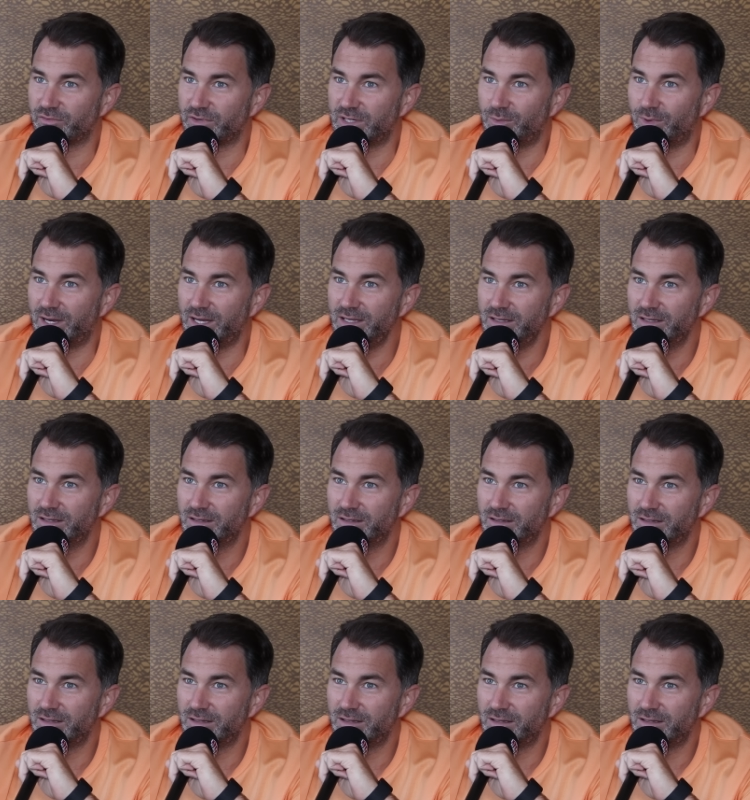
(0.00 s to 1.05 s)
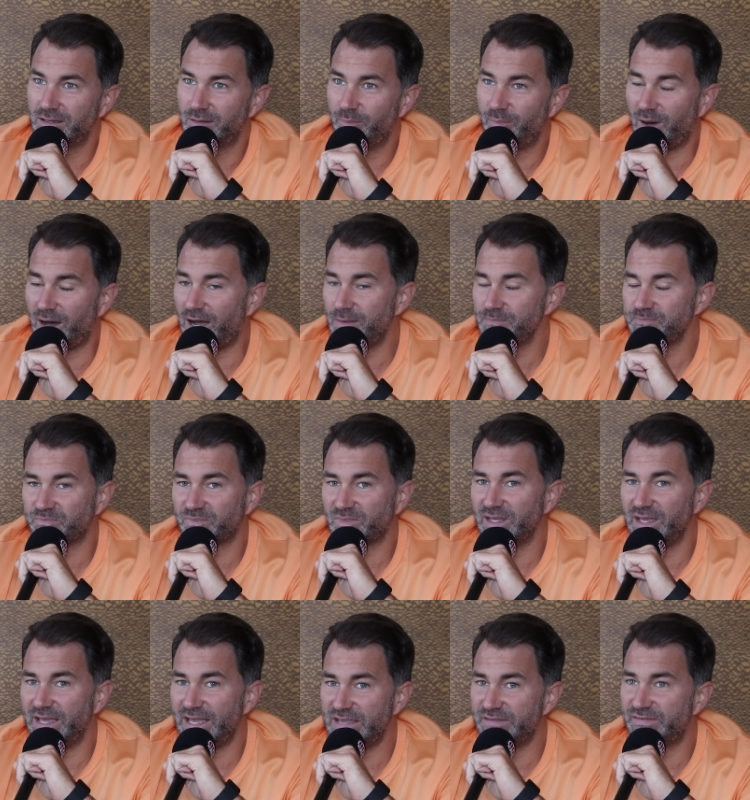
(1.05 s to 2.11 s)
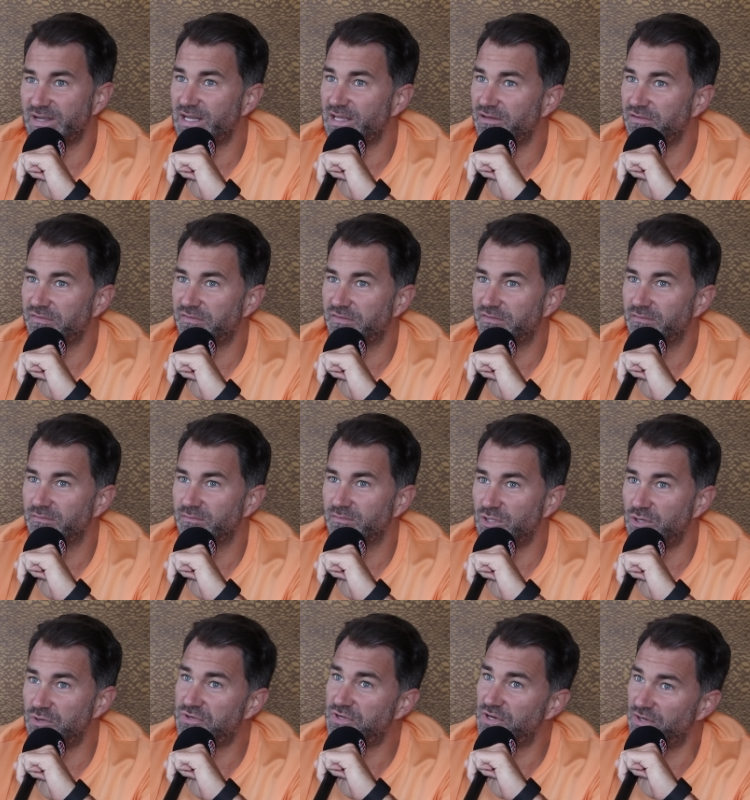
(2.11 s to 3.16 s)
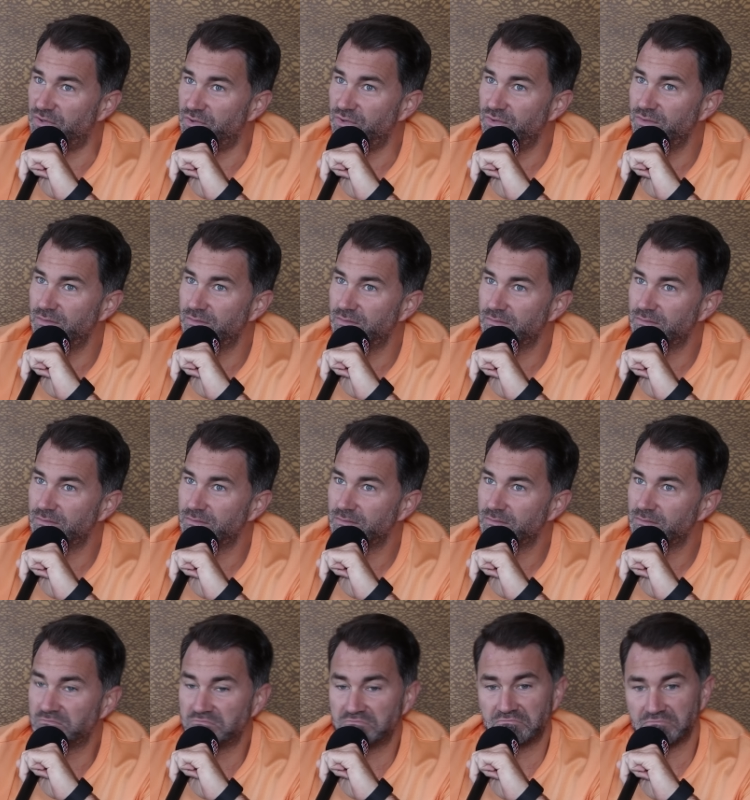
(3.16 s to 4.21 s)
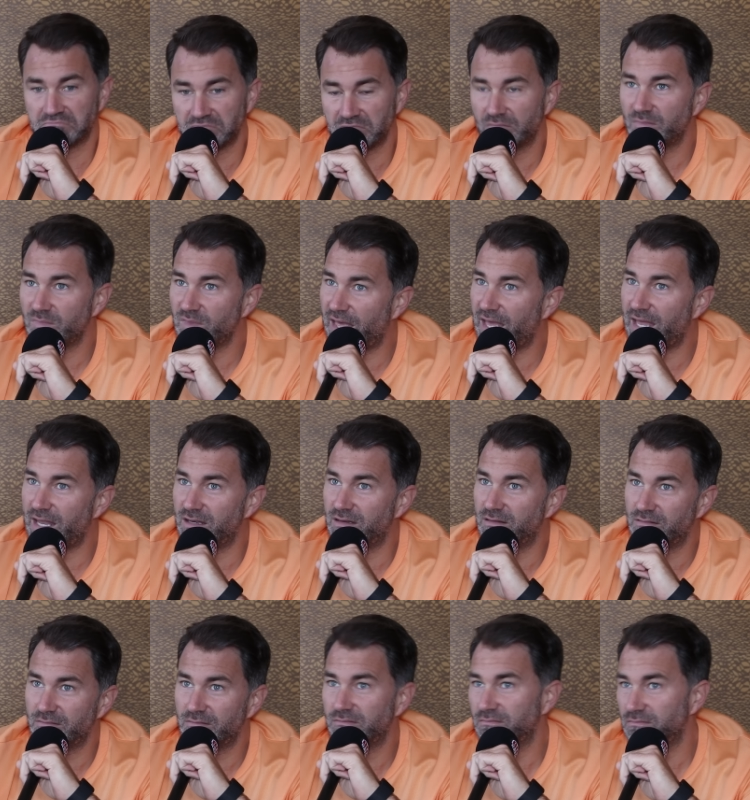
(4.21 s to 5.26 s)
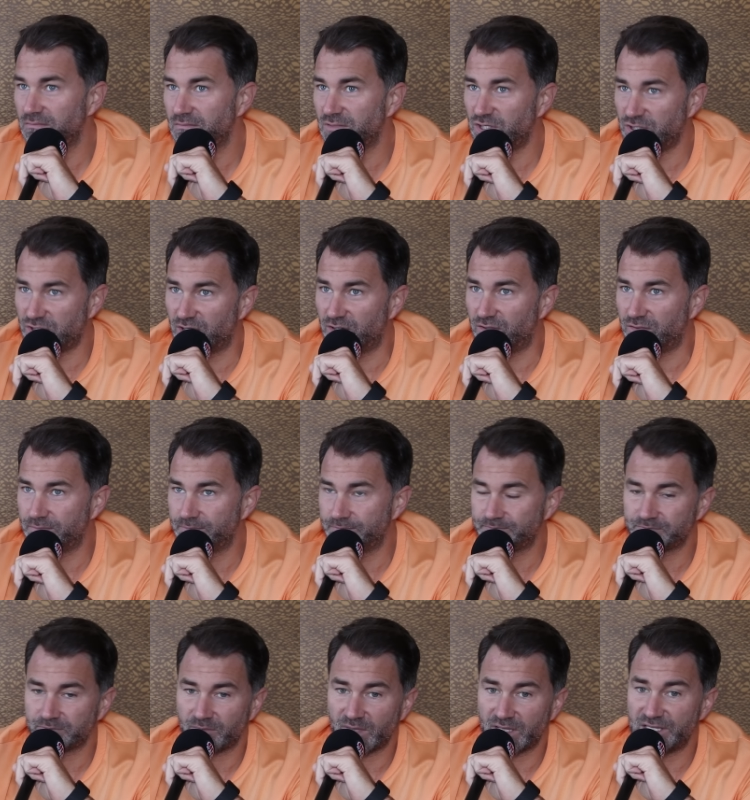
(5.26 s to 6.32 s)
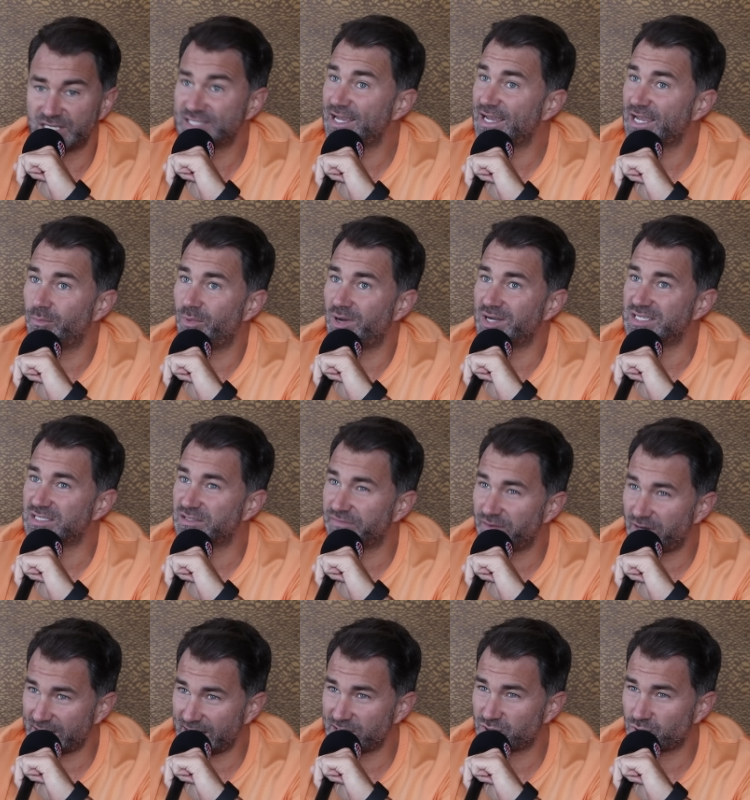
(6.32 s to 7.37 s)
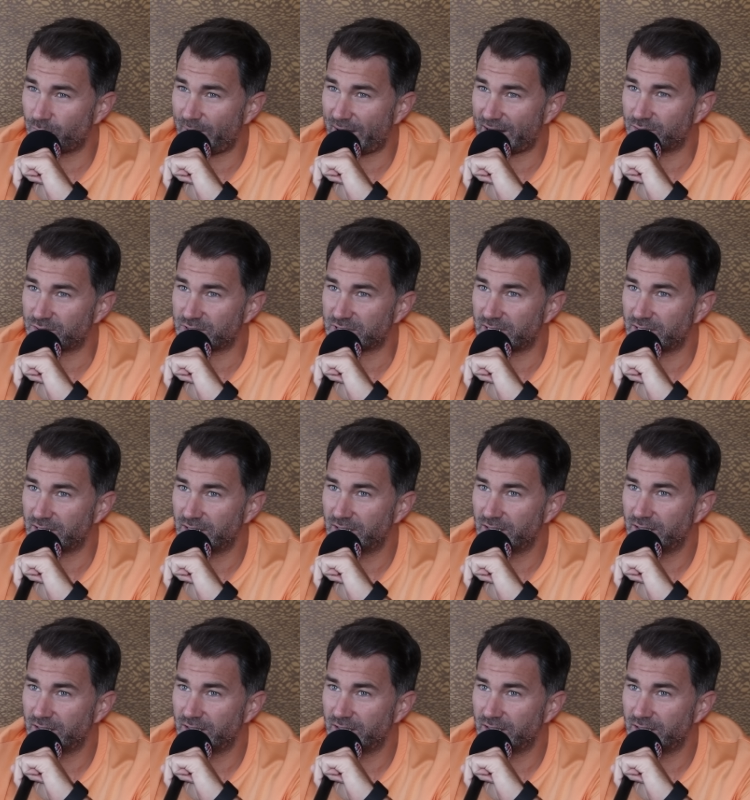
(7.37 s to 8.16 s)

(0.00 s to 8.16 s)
re- reweigh. But even if you do, then you do. The second one is a financial penalty,